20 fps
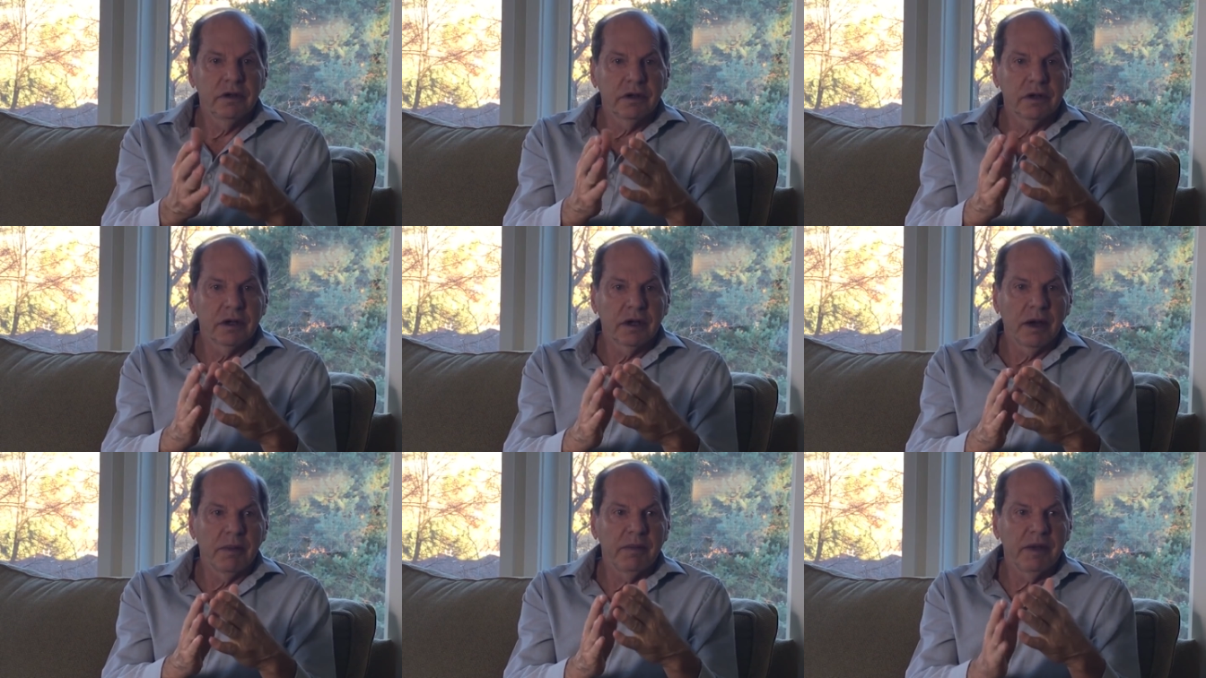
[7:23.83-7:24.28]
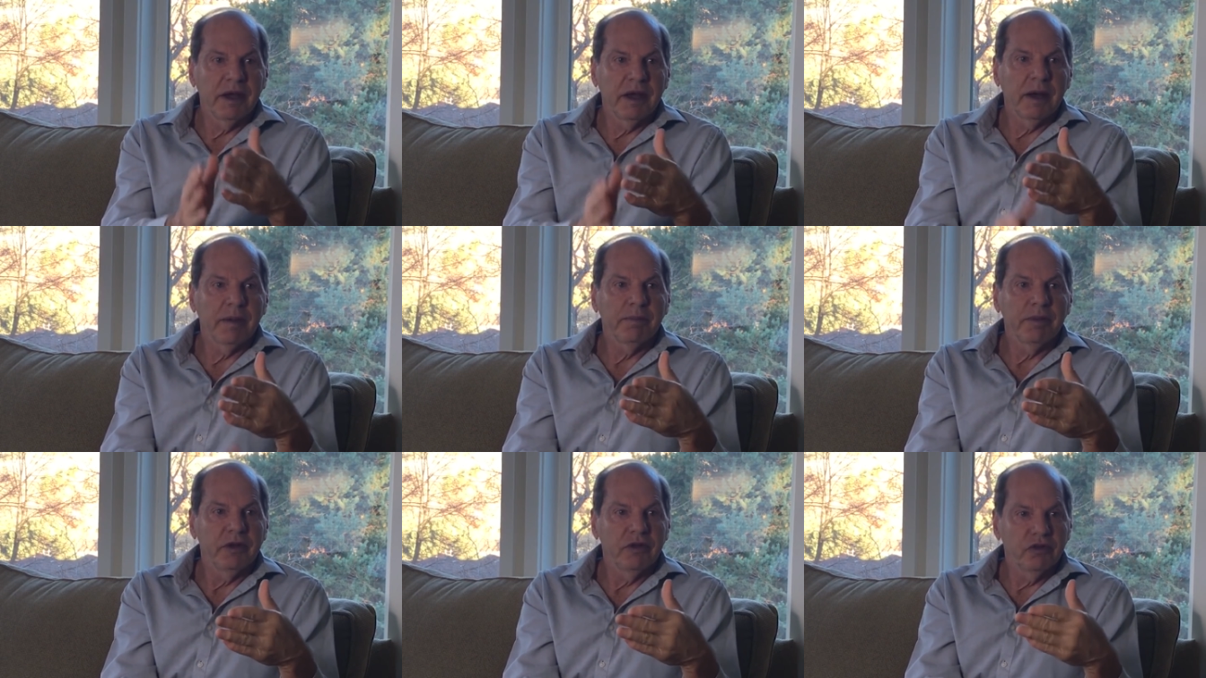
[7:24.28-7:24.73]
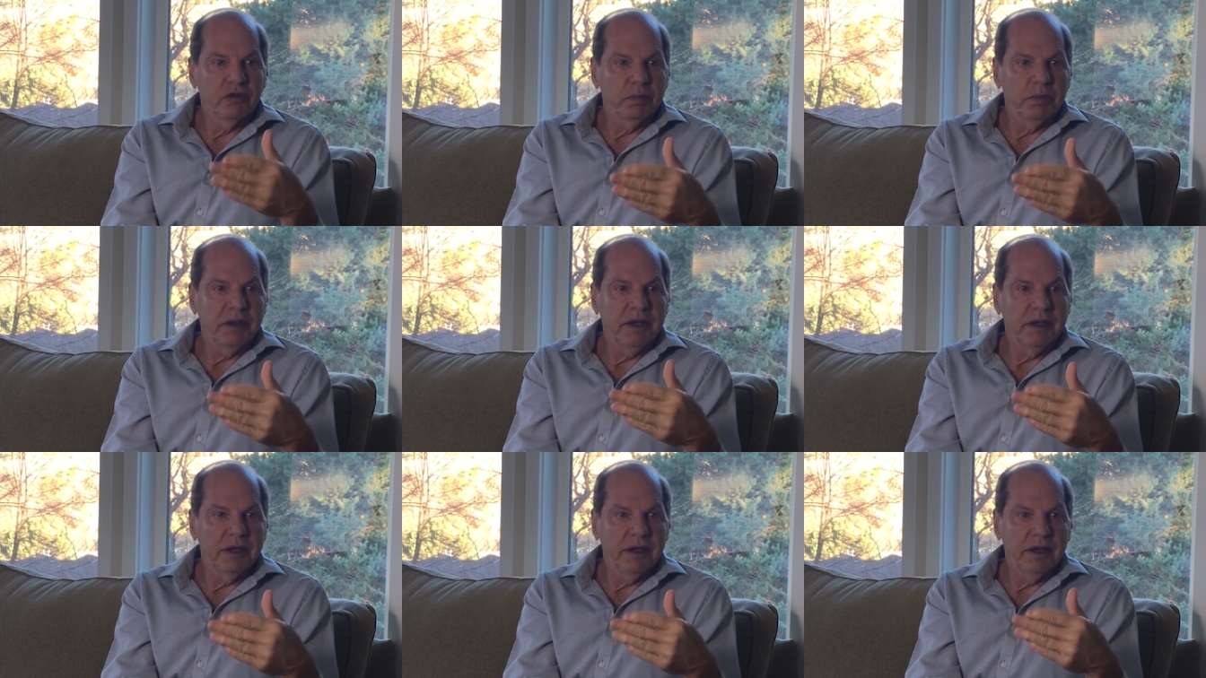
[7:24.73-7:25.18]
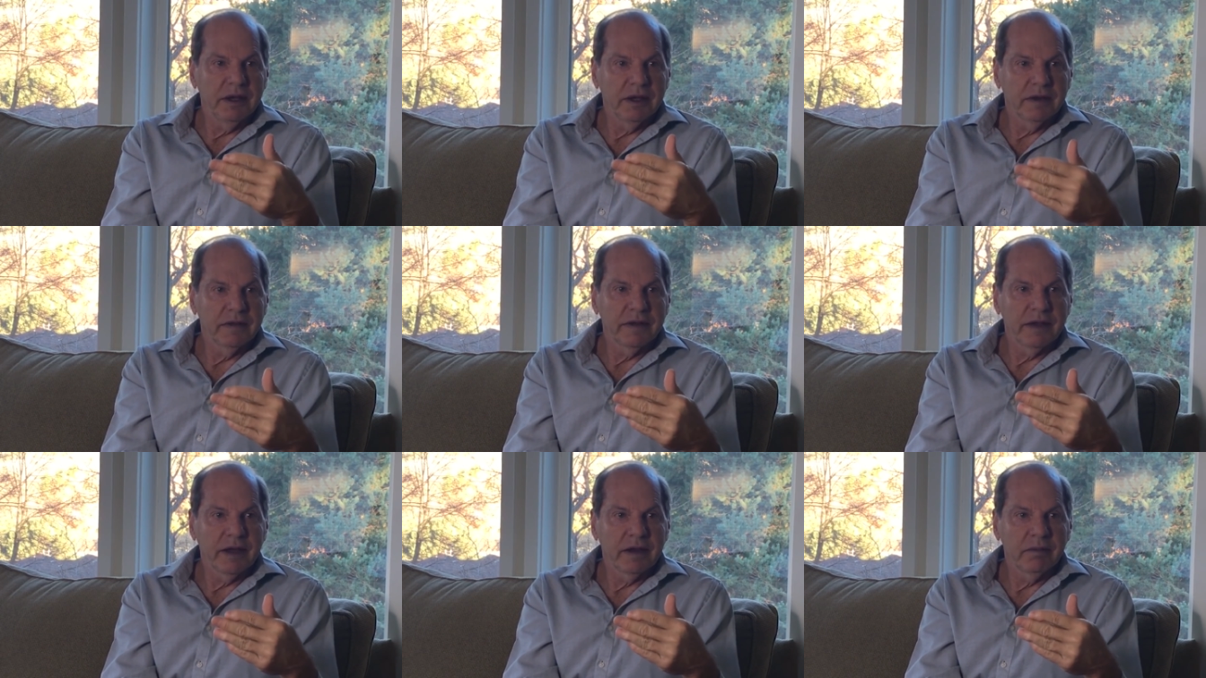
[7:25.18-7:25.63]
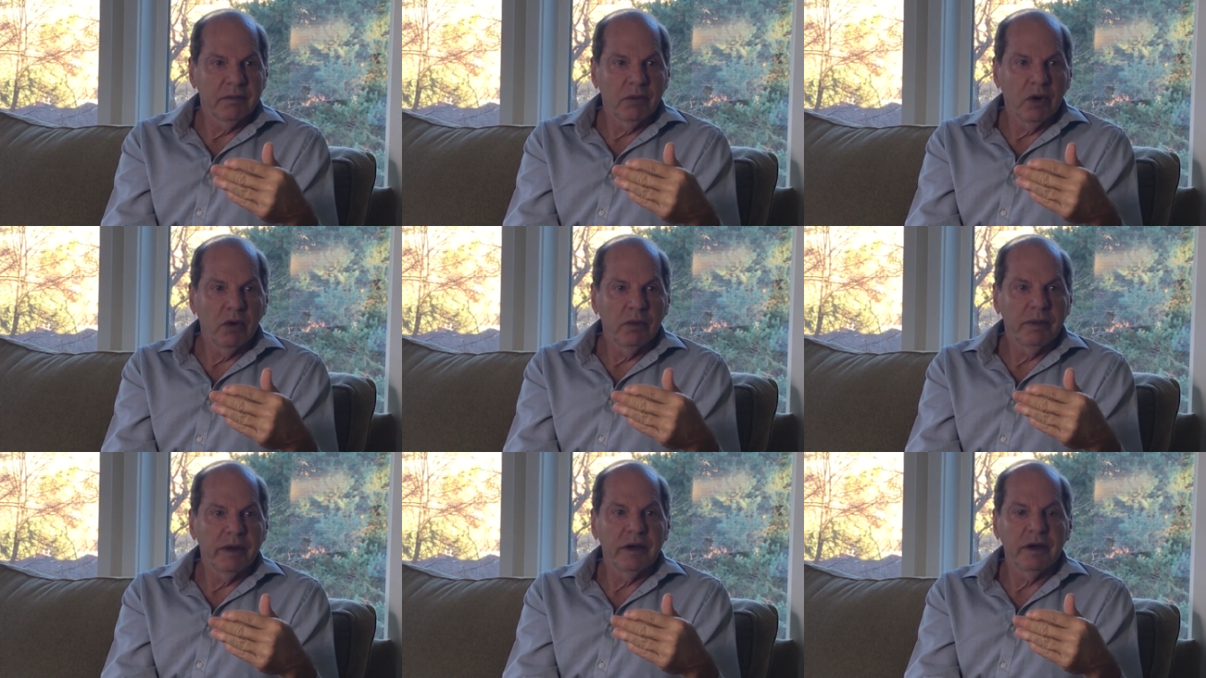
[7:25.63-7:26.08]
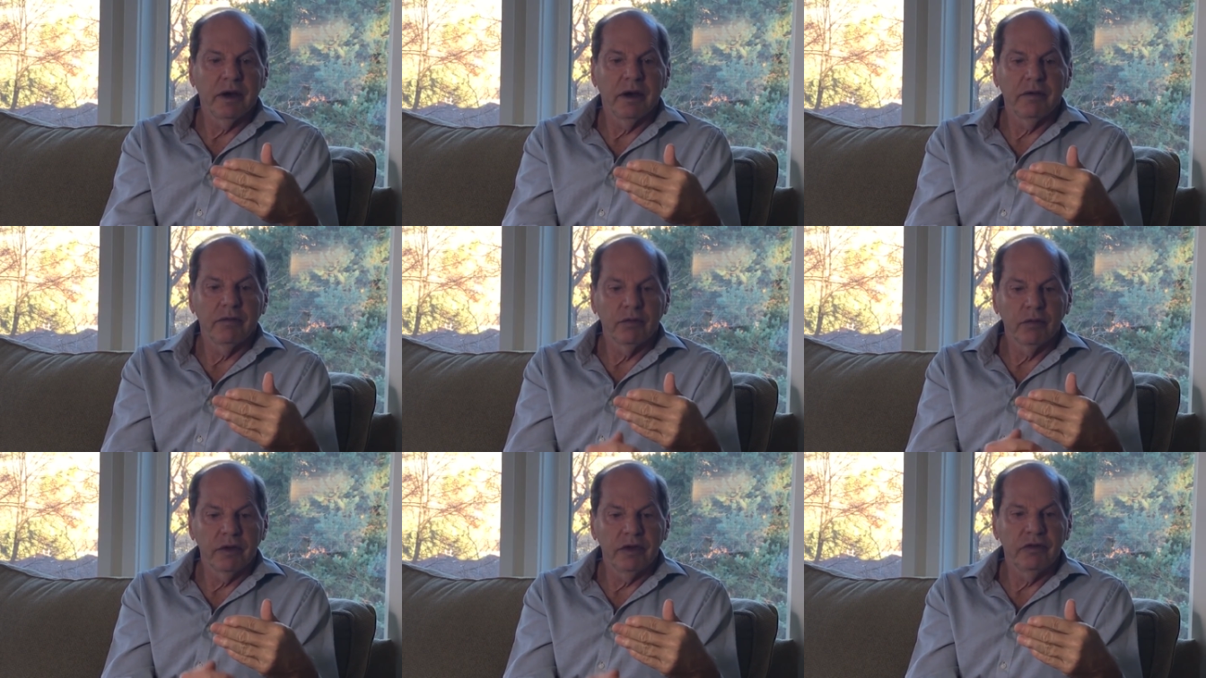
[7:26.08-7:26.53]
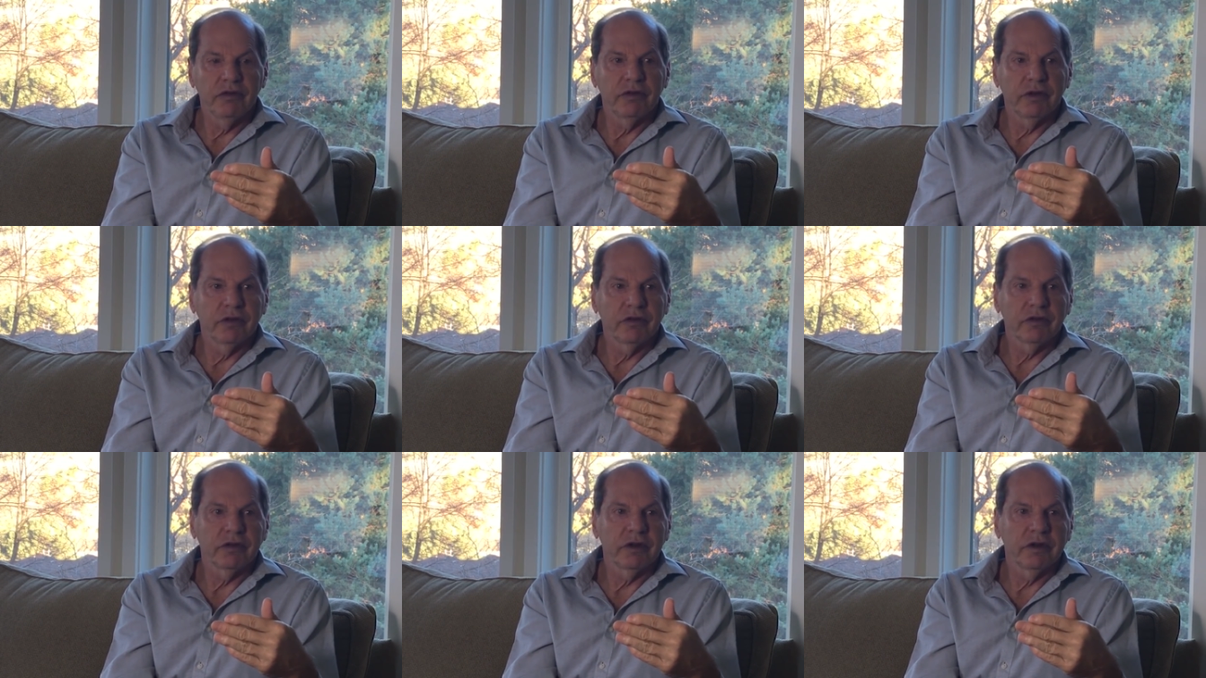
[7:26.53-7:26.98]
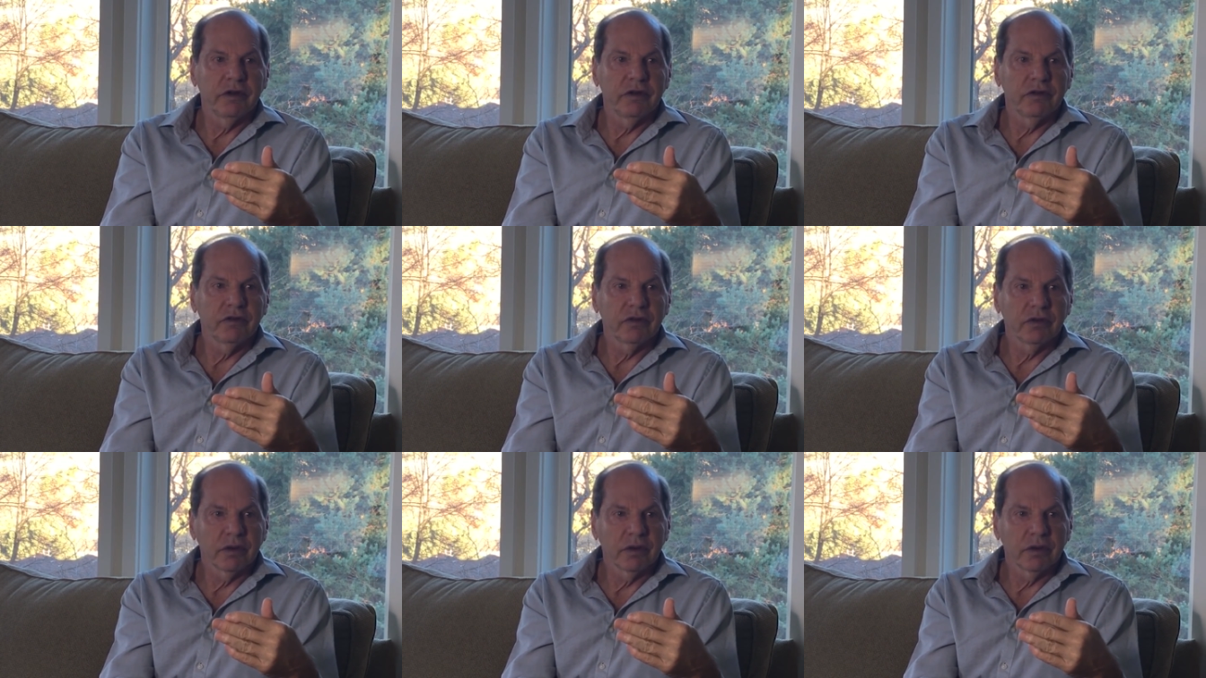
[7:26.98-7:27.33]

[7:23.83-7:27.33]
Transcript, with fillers: coming up and speaking at that moment of resistance